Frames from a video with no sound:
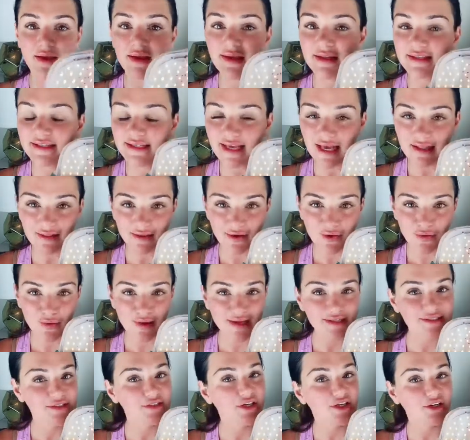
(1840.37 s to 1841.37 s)
Yellow
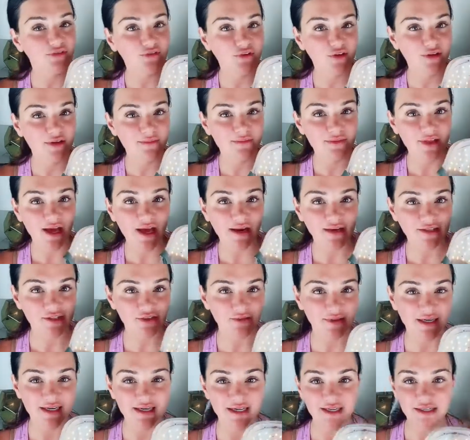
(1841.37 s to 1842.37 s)
is good for lymphatic
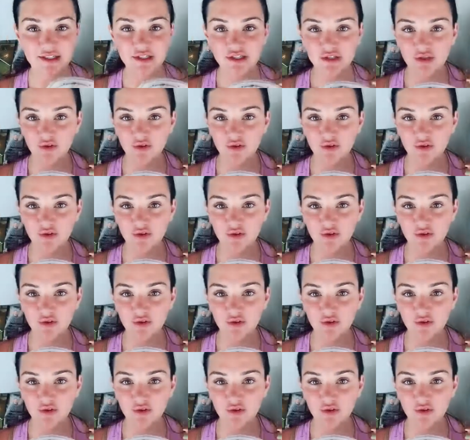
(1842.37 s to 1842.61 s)
drainage,